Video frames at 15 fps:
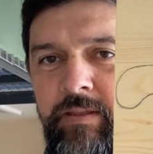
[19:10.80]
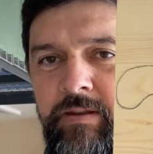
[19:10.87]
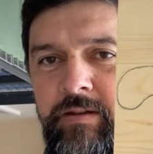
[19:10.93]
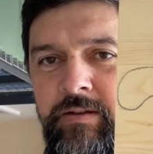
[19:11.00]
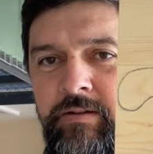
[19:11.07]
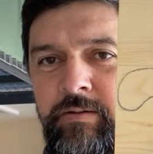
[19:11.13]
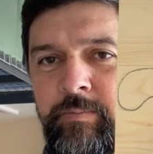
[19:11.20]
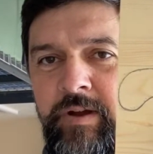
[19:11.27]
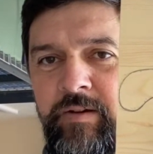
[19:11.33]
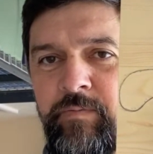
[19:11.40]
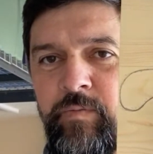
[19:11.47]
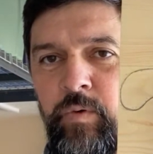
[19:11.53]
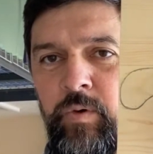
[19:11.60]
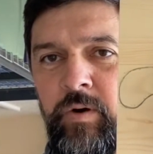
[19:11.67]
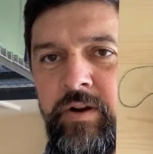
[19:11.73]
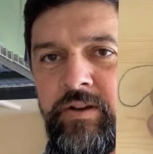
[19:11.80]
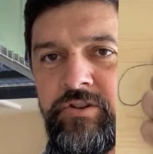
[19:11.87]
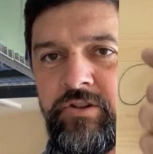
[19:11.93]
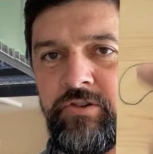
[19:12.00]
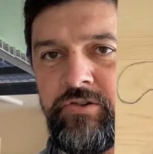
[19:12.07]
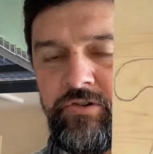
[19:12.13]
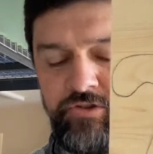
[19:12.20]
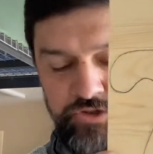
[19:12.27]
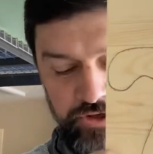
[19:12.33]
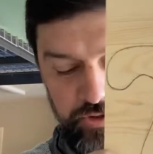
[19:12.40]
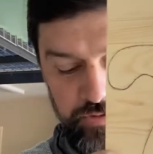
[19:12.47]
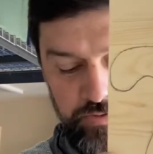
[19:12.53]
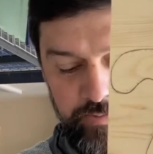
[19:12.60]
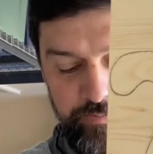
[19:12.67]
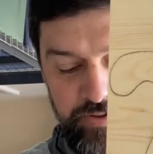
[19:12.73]
about 4 inches or
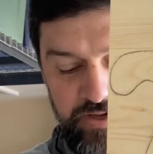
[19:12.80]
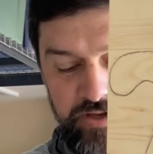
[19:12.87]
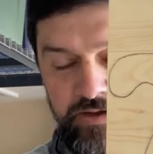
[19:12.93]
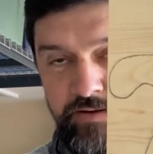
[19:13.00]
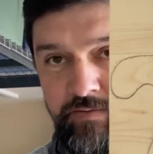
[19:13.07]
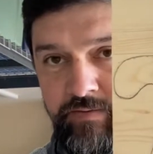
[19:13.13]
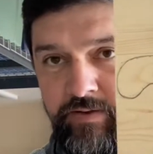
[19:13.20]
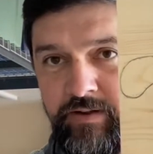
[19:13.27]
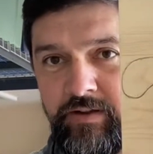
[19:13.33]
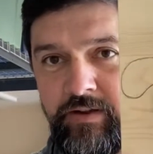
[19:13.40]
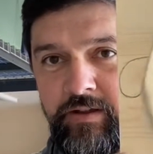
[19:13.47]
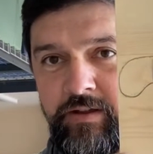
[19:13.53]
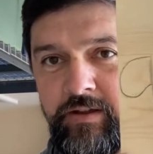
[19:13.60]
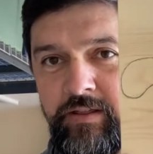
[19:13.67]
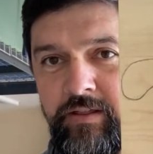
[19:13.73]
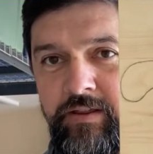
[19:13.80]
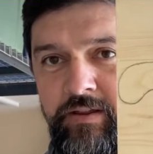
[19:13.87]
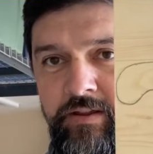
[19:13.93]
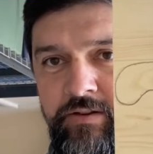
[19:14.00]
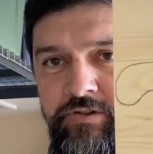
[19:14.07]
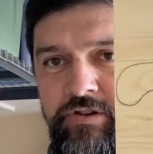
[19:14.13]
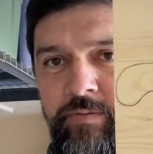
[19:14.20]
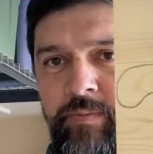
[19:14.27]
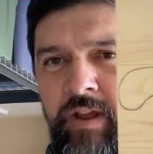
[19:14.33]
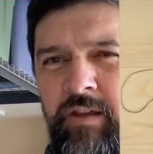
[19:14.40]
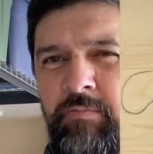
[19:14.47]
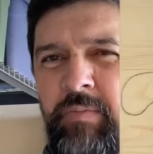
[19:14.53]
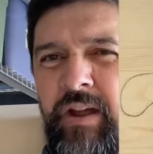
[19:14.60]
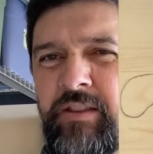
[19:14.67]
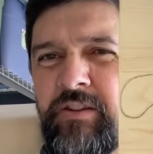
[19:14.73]
so above this to make
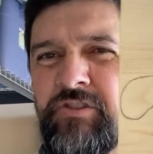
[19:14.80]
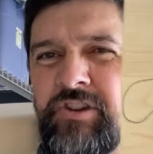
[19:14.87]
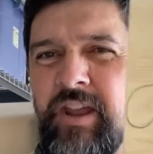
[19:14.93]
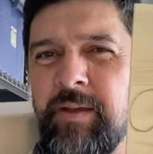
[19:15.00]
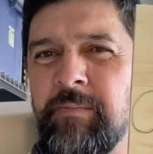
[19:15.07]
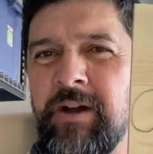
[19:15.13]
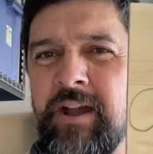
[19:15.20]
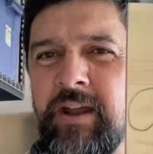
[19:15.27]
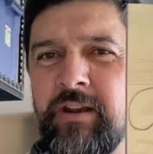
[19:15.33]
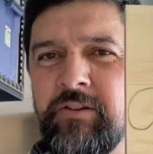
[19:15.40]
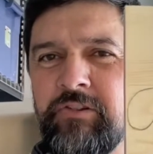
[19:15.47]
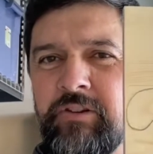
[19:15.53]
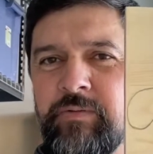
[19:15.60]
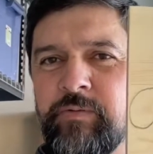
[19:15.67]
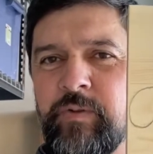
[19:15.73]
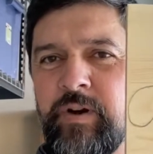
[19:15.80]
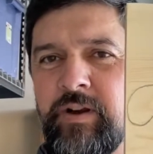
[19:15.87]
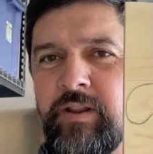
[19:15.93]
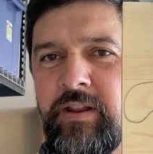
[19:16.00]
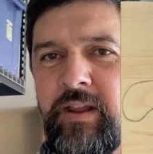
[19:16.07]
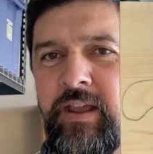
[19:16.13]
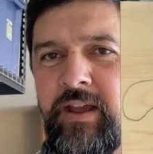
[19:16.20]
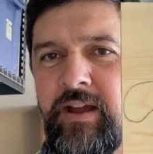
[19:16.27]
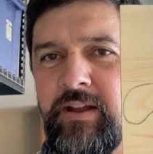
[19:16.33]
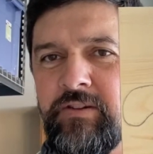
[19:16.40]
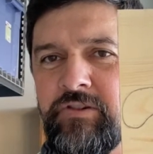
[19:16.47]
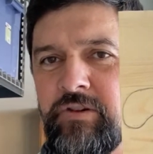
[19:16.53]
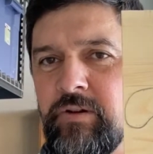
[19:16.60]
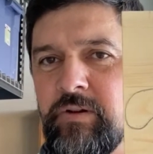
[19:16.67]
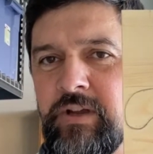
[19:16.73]
about the same height as the front of the cat.
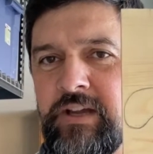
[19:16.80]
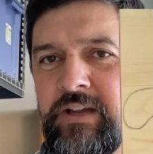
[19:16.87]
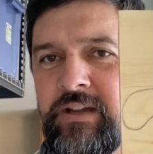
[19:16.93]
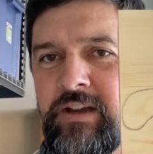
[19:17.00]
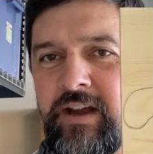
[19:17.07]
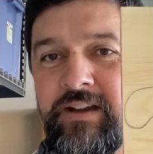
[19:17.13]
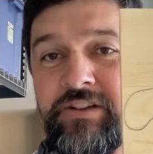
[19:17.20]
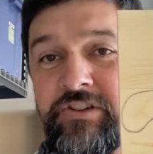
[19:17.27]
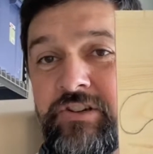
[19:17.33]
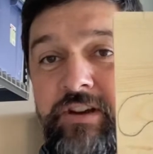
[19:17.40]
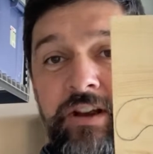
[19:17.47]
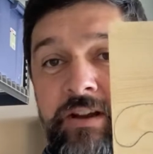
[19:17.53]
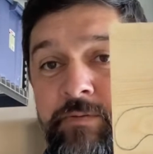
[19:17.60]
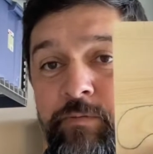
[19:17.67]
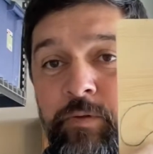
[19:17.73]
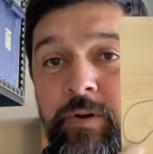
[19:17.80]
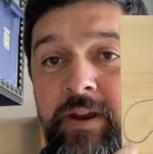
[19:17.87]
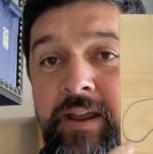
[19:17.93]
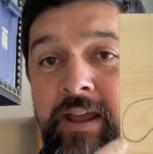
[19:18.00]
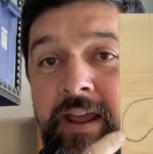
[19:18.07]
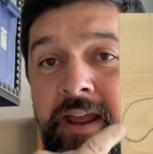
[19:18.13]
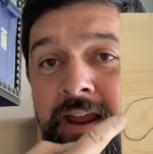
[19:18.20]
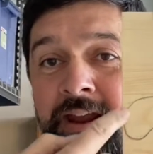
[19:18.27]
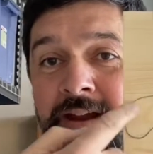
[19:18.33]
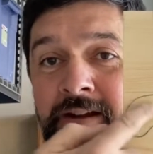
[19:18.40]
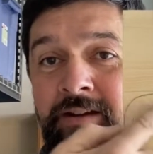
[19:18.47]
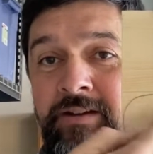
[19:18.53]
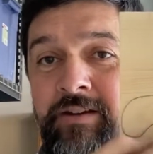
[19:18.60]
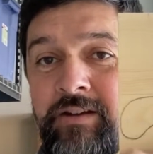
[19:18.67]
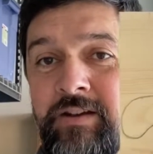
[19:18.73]
So I just kind of
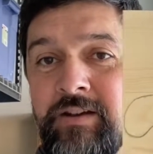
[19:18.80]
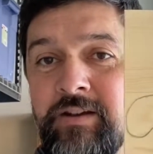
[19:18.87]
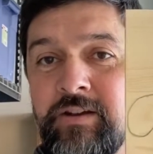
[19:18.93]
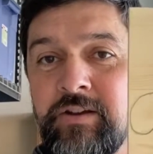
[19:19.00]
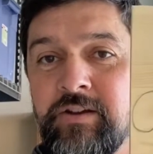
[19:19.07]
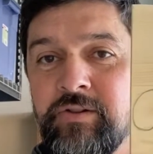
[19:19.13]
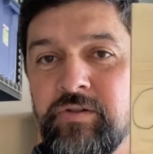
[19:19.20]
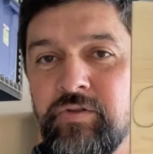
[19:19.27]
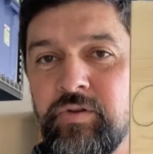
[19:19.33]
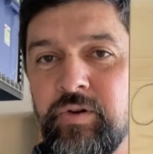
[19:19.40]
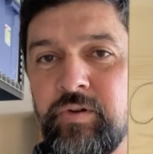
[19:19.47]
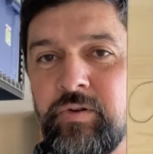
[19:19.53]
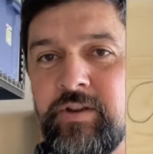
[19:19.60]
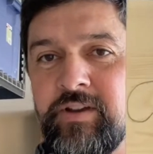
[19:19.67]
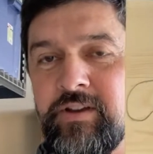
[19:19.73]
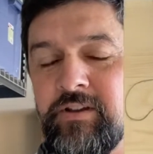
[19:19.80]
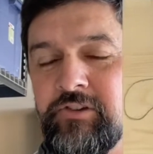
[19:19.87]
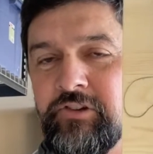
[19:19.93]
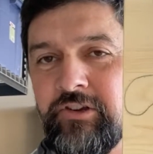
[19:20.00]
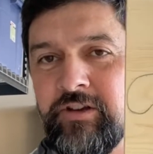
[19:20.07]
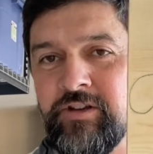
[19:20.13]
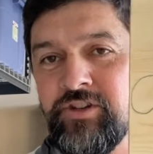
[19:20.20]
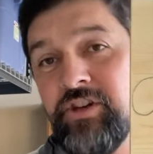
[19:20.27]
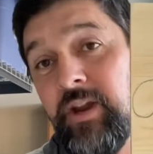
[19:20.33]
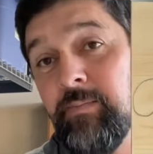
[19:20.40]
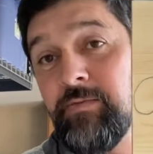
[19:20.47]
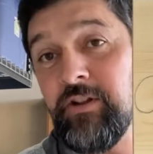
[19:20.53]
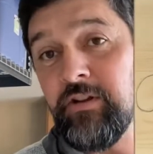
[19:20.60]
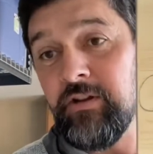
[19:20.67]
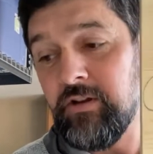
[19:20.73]
freehand drew this in a shape
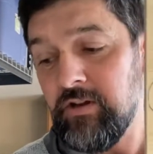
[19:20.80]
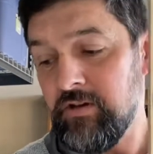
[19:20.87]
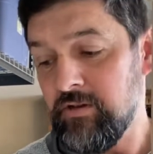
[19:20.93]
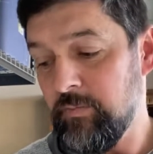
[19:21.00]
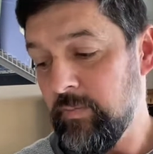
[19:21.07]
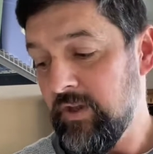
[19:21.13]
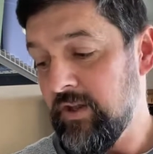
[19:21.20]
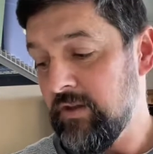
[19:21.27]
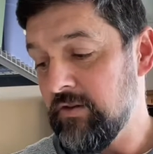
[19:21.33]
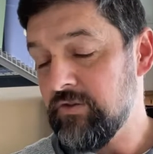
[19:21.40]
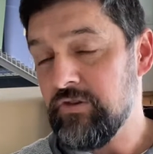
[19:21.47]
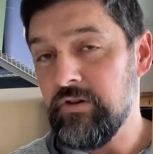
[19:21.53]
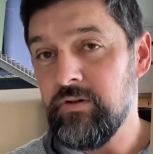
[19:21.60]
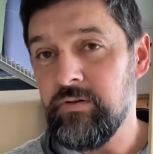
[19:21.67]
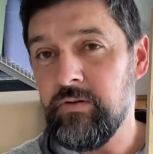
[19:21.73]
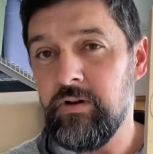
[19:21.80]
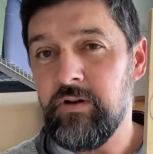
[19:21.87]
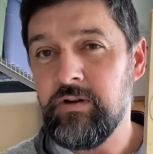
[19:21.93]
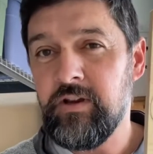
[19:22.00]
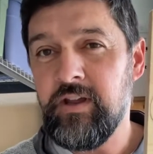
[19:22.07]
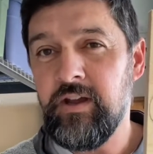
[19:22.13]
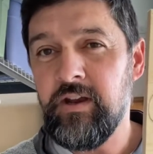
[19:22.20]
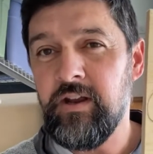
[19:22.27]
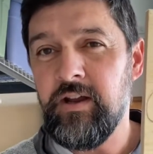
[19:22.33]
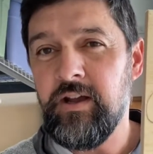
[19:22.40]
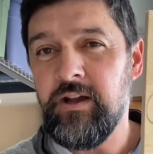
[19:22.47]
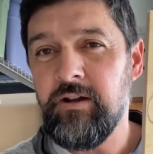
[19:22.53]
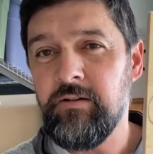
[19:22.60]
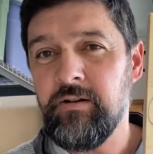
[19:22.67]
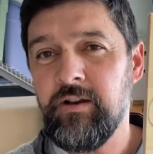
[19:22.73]
that looked good to me, so I'll cut it
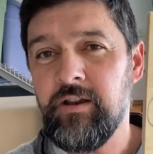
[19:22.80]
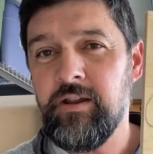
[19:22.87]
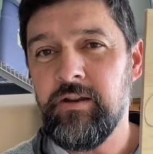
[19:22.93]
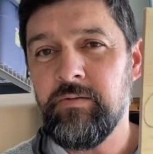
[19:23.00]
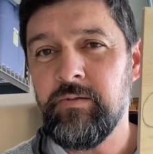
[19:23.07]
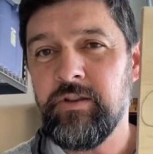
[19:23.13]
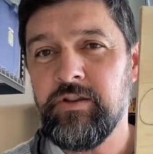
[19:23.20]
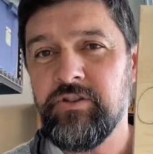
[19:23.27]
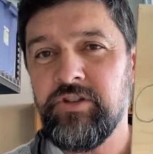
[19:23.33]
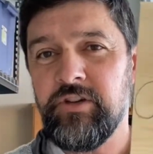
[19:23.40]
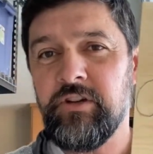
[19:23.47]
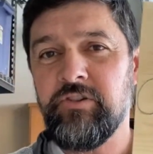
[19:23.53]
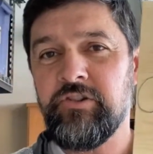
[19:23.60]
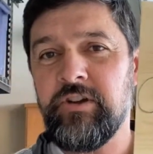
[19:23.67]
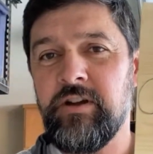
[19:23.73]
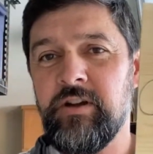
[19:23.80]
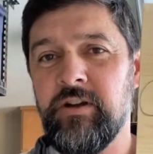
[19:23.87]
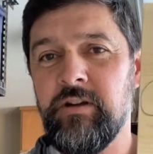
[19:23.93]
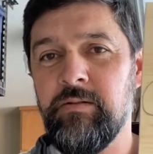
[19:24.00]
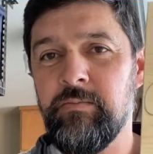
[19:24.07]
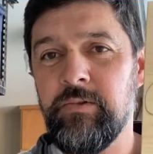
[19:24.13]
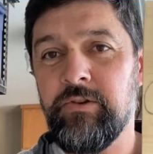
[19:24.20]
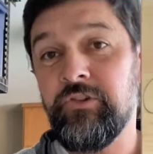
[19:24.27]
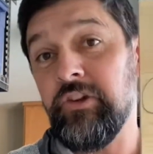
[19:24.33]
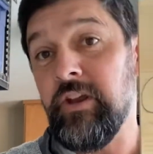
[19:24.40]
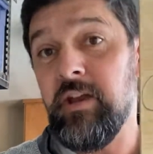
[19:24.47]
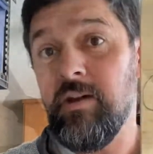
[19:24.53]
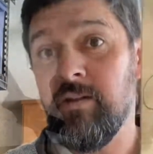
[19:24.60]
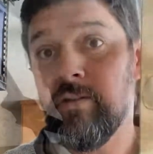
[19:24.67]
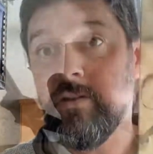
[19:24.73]
out again with the jigsaw and we'll see
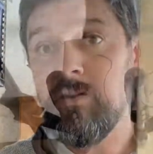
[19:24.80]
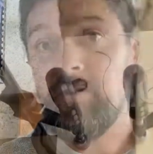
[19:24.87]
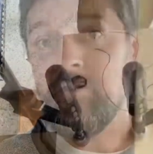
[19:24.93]
how it looks.